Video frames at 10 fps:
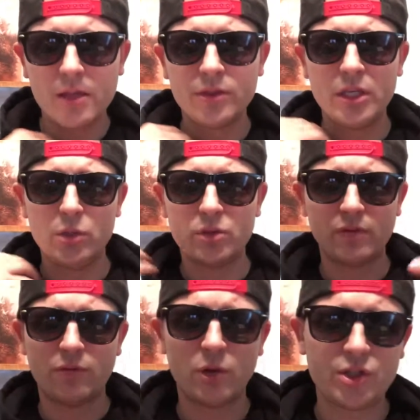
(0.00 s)
The use
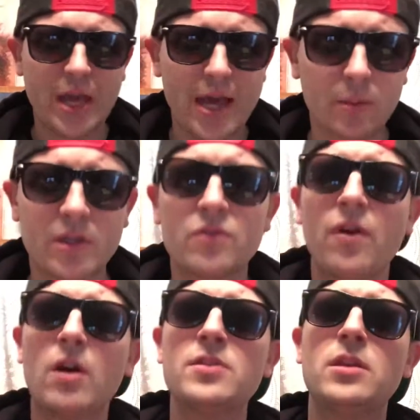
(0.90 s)
of foreshadowing as
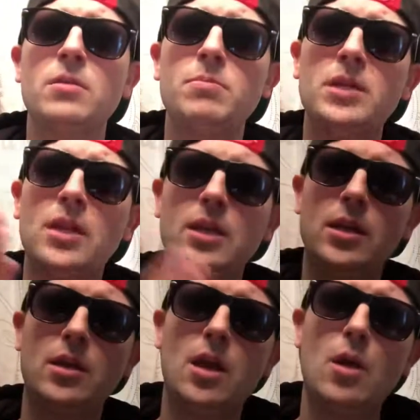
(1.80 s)
far as in the
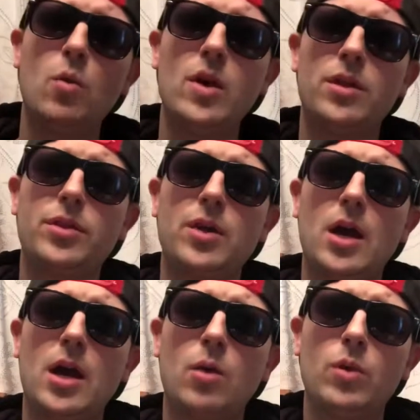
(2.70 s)
beginning with
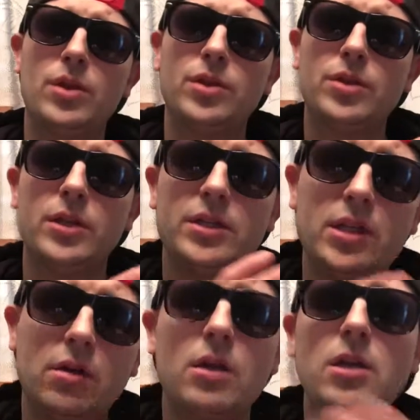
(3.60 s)
the
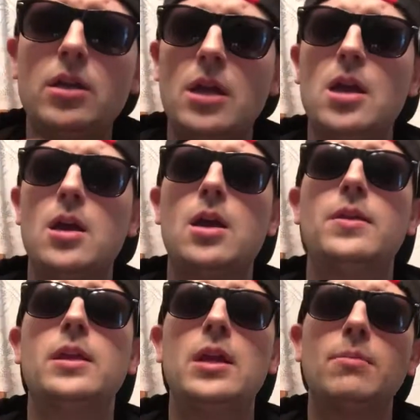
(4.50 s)
deer getting hit and
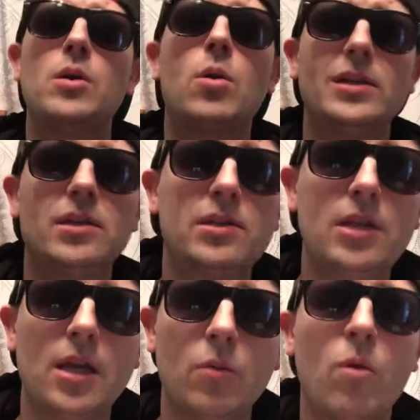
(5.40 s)
then him going to
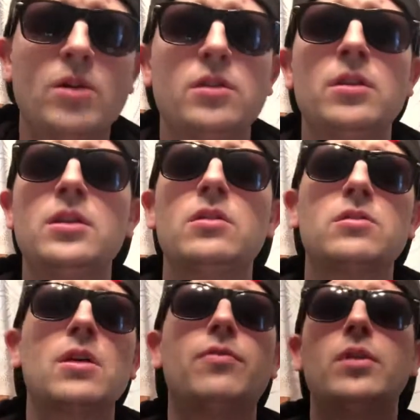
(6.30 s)
see it and watching the deer
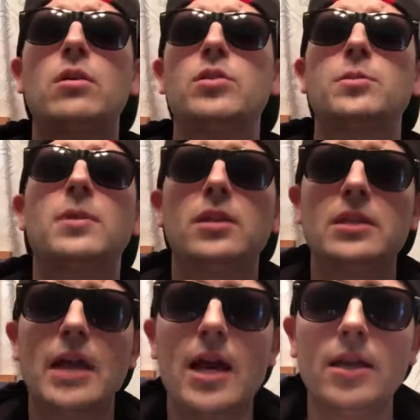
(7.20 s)
suffering, ultimately
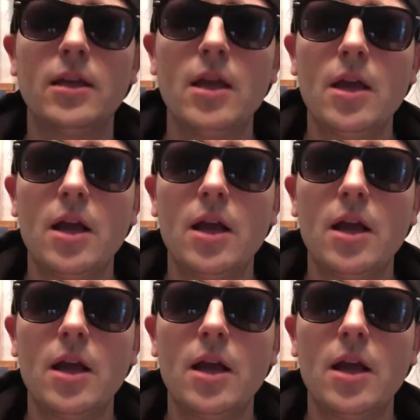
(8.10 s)
dying.